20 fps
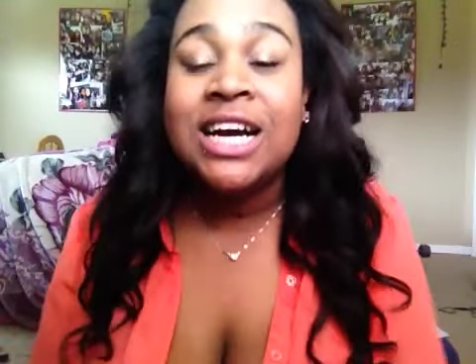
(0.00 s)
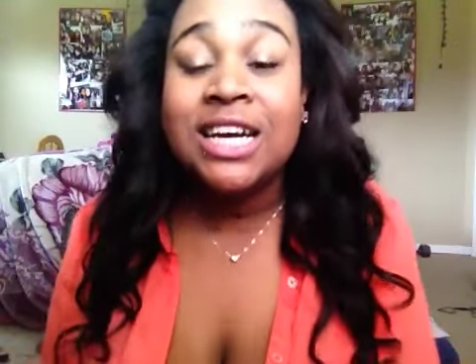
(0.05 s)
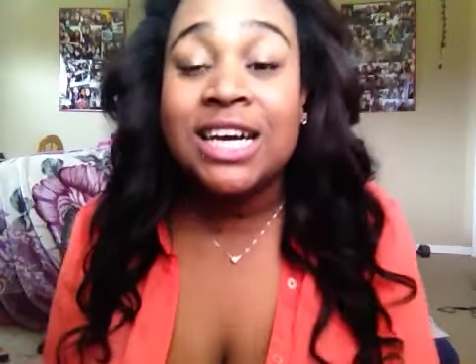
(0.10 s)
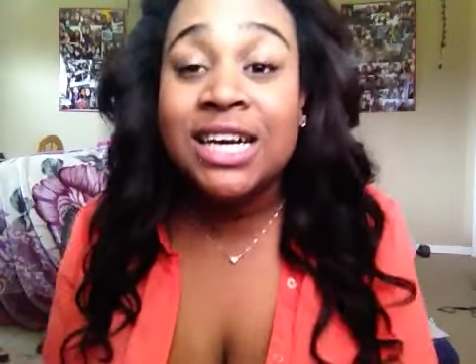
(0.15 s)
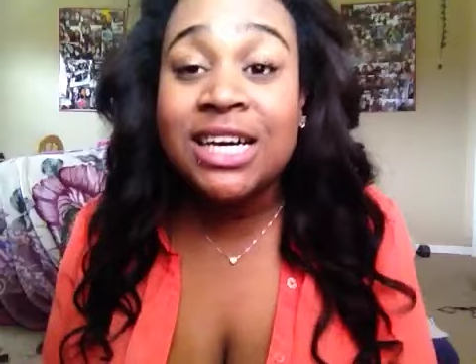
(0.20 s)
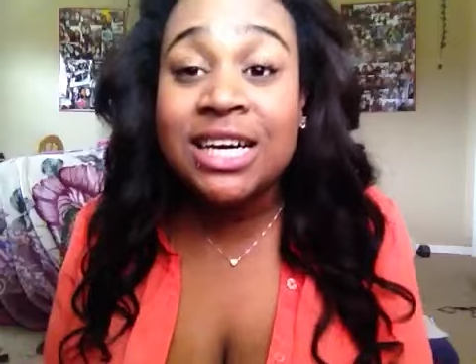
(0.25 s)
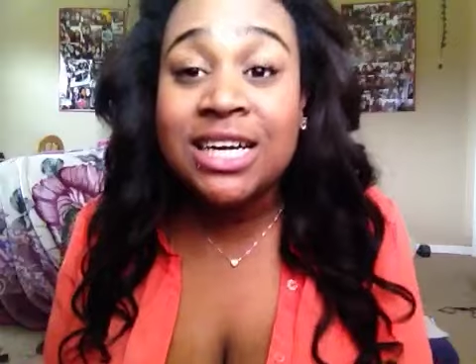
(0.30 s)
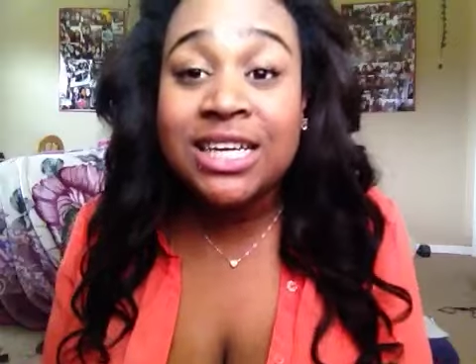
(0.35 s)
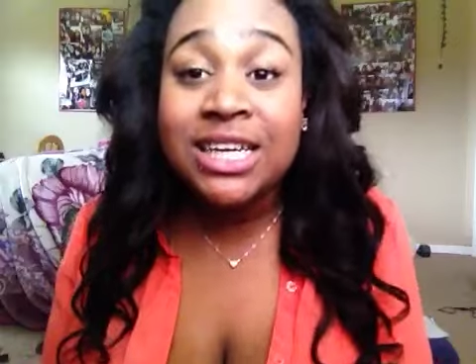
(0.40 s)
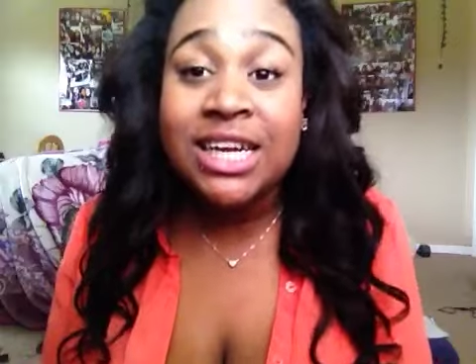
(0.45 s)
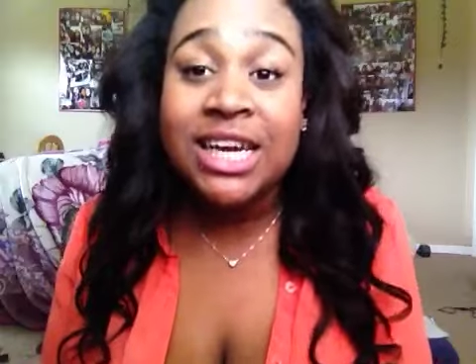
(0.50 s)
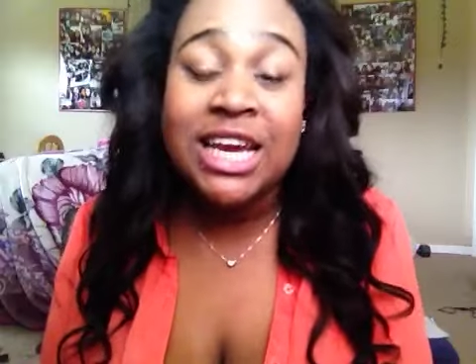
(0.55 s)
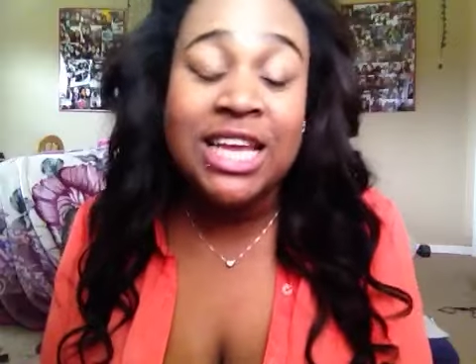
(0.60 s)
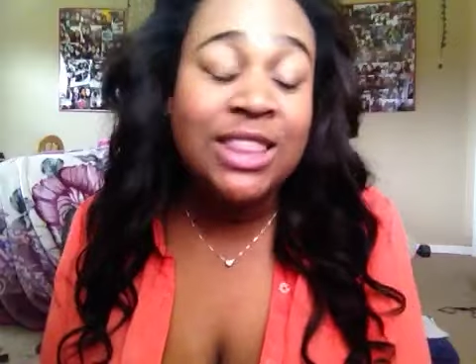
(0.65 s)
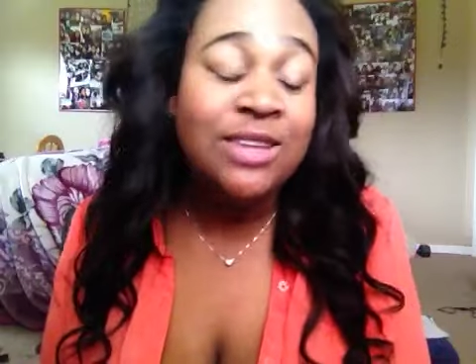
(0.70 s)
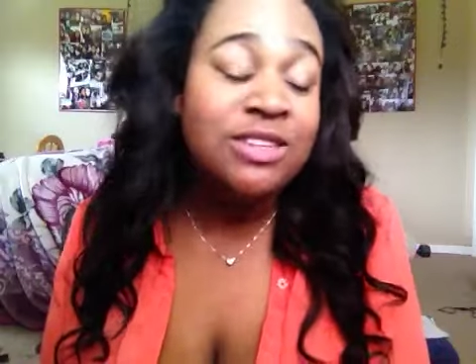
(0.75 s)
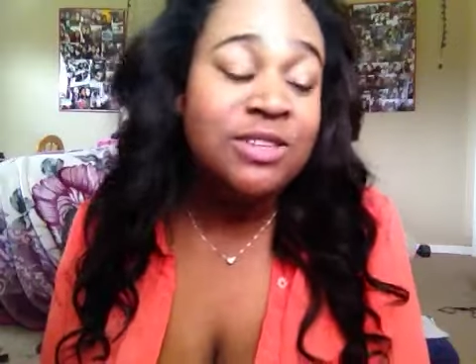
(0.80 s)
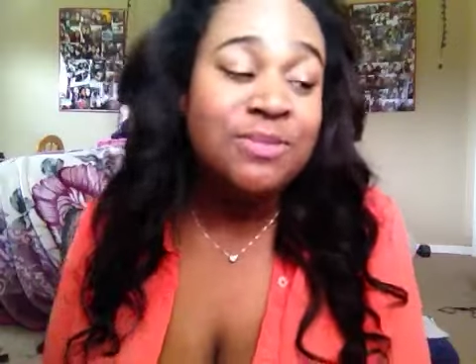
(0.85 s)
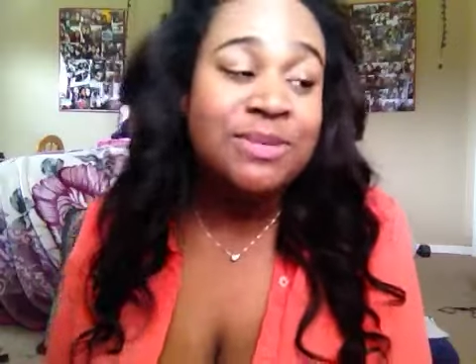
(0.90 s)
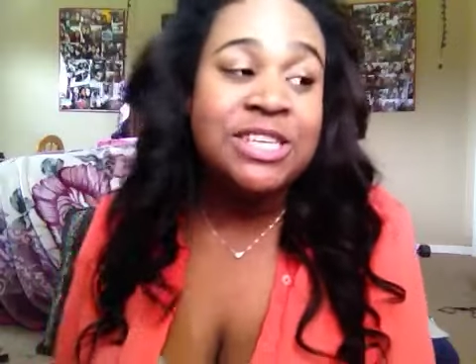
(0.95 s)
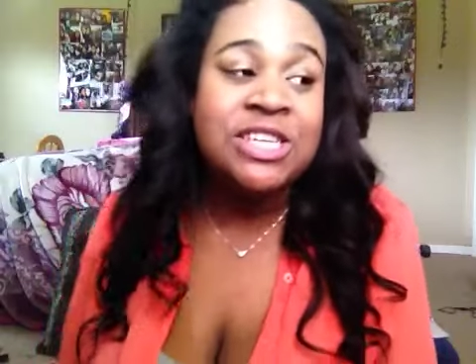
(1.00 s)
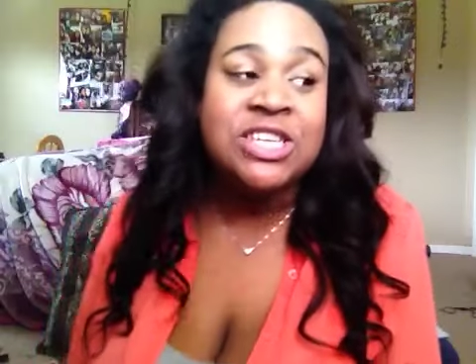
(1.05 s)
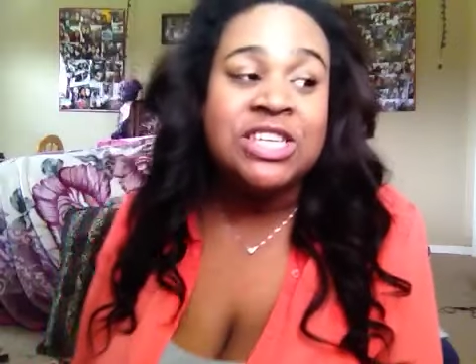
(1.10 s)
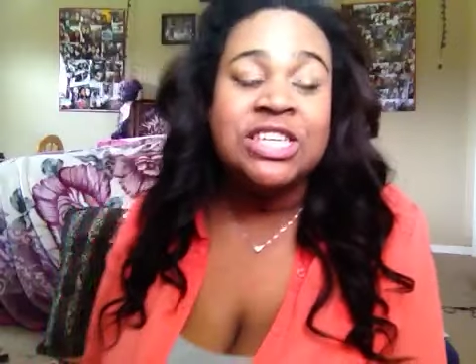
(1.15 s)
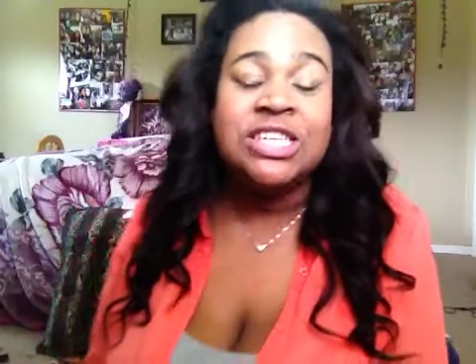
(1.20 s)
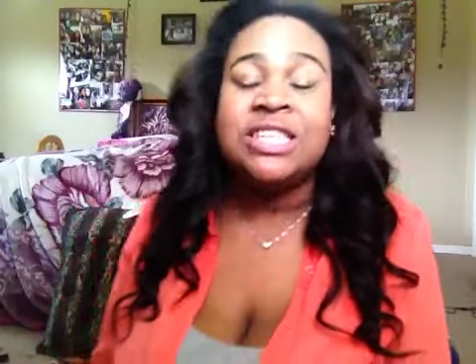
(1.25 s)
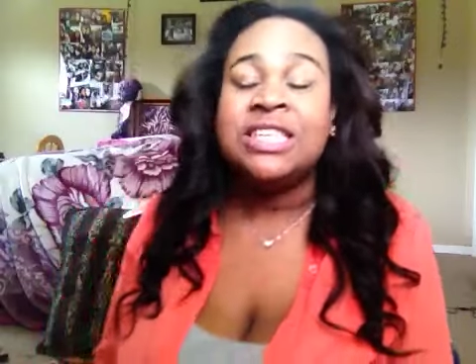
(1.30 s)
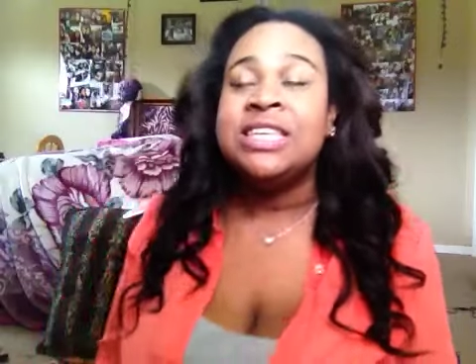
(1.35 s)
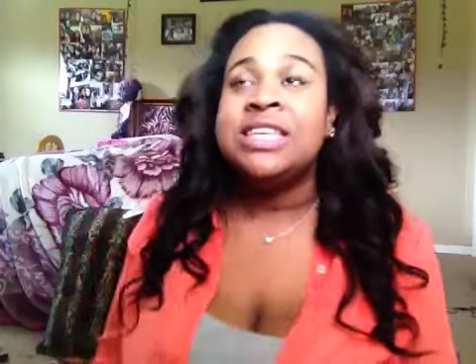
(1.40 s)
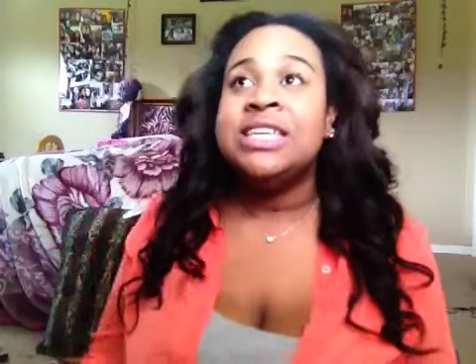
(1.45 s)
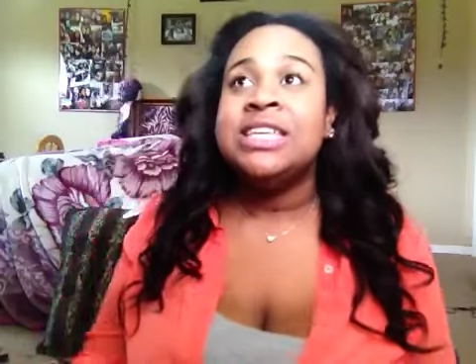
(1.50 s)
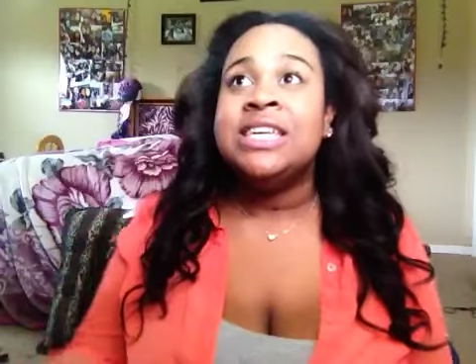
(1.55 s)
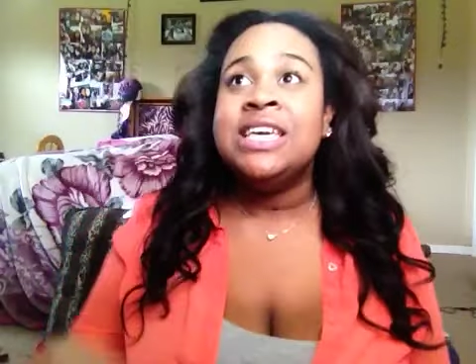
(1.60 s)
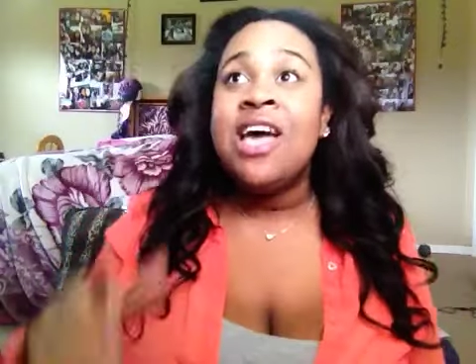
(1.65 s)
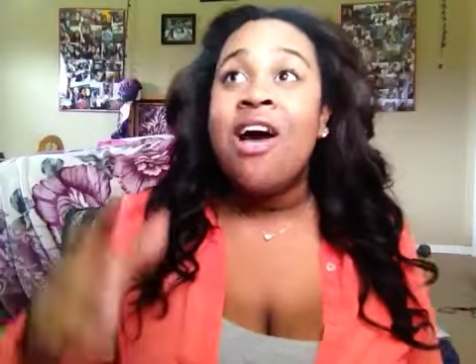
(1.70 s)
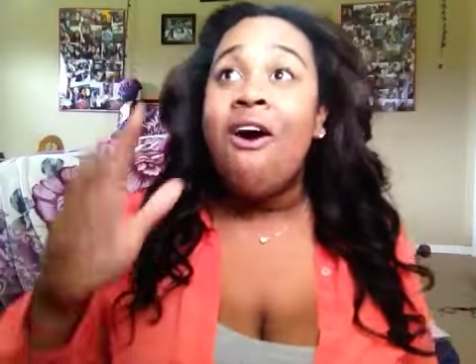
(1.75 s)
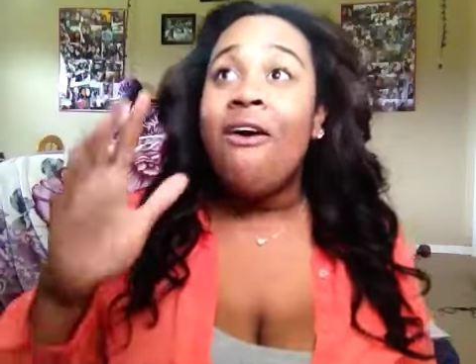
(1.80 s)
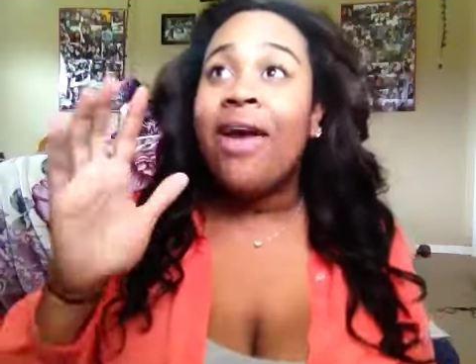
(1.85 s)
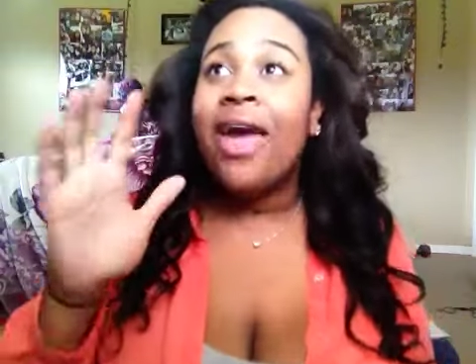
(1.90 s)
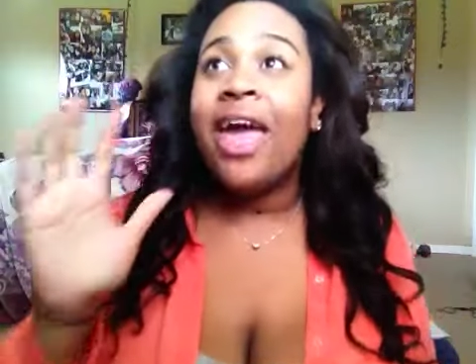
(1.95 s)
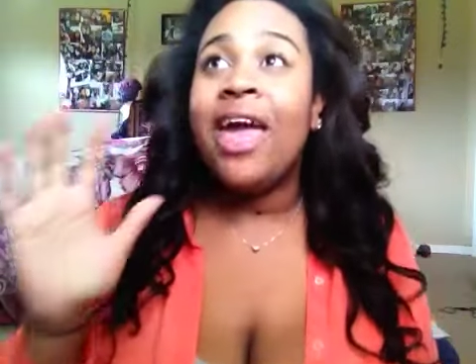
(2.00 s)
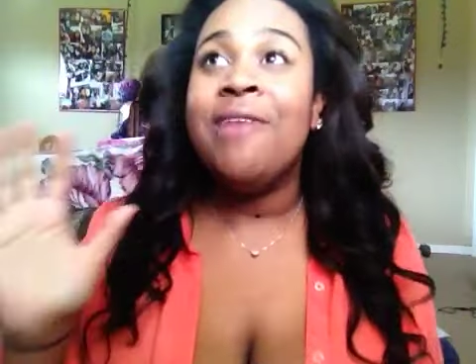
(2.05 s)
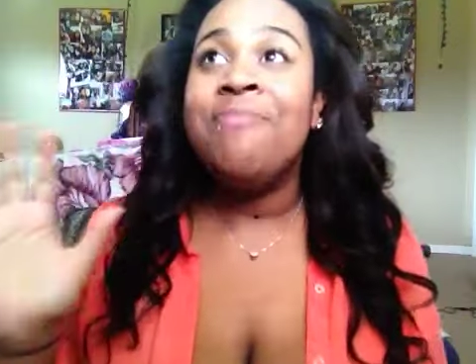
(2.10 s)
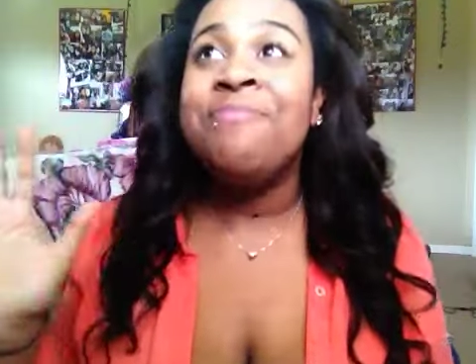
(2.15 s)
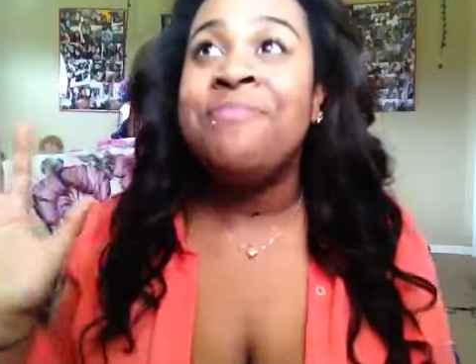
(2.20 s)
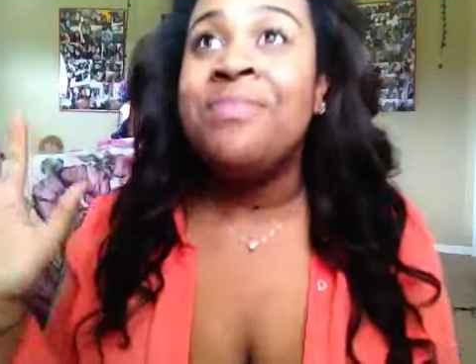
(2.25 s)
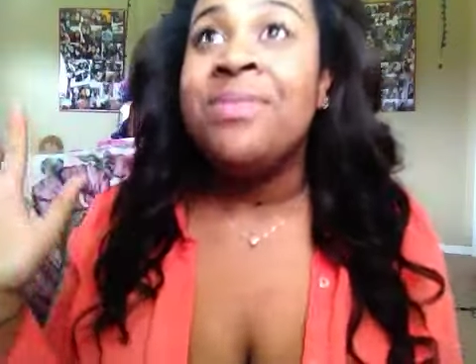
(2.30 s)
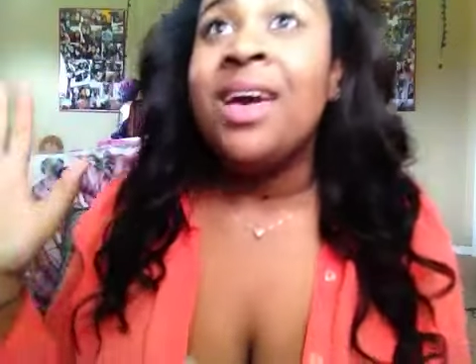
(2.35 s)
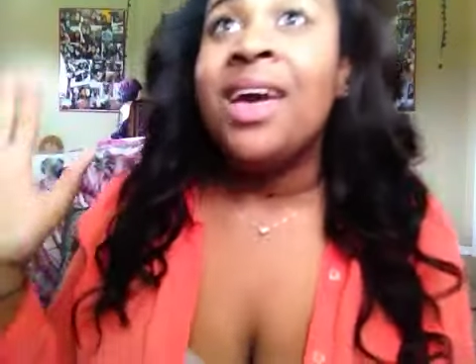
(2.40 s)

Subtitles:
God, I hate those bitches. Okay,